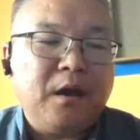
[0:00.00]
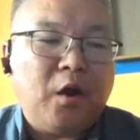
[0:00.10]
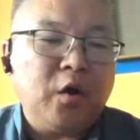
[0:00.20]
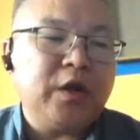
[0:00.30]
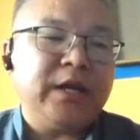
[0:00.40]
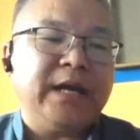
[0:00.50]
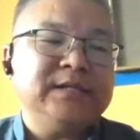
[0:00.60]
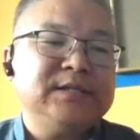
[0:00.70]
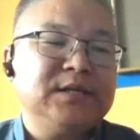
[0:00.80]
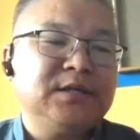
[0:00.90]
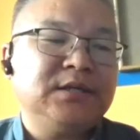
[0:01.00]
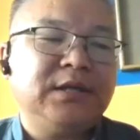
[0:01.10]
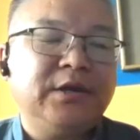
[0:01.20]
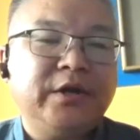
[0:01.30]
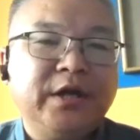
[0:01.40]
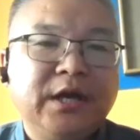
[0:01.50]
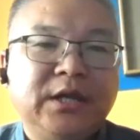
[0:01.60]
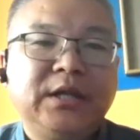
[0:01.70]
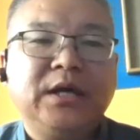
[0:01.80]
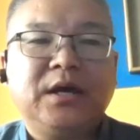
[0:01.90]
organizing the learning
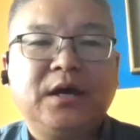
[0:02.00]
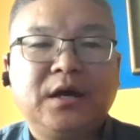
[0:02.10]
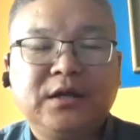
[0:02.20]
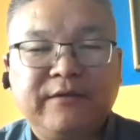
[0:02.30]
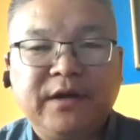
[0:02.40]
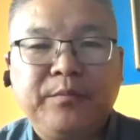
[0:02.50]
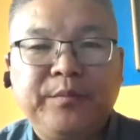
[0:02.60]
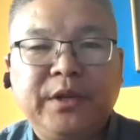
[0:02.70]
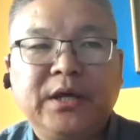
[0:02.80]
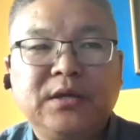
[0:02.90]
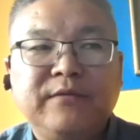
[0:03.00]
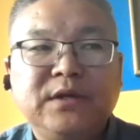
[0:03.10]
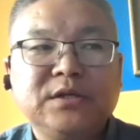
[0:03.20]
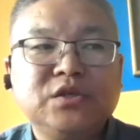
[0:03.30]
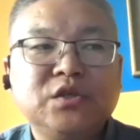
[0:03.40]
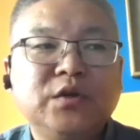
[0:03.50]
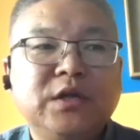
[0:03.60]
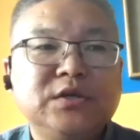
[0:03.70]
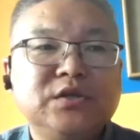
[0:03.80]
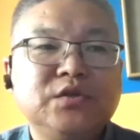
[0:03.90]
and development activities so
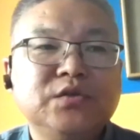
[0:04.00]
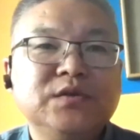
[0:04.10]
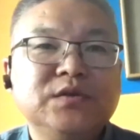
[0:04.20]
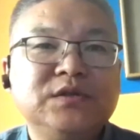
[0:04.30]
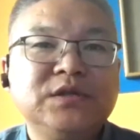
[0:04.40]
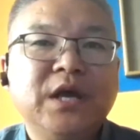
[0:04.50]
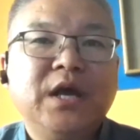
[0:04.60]
that students